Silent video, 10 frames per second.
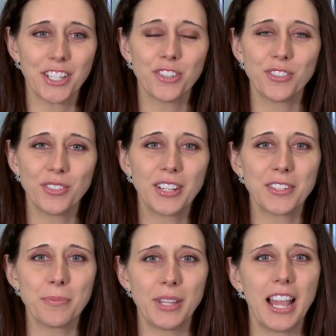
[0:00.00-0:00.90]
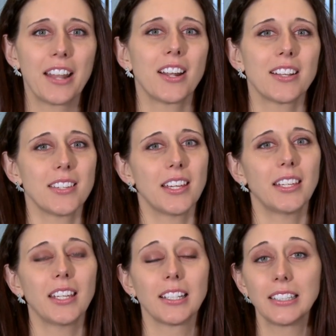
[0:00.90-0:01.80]
You do need to plan on it
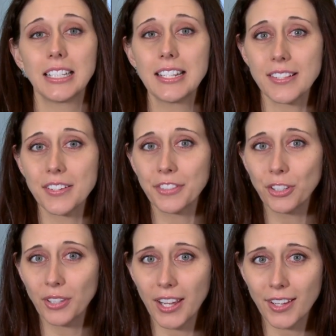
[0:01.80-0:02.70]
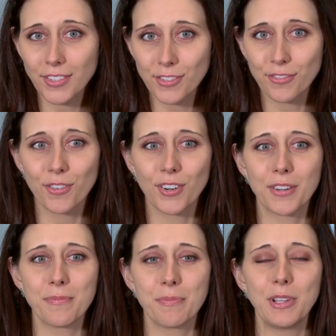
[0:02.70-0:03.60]
taking at least a few days for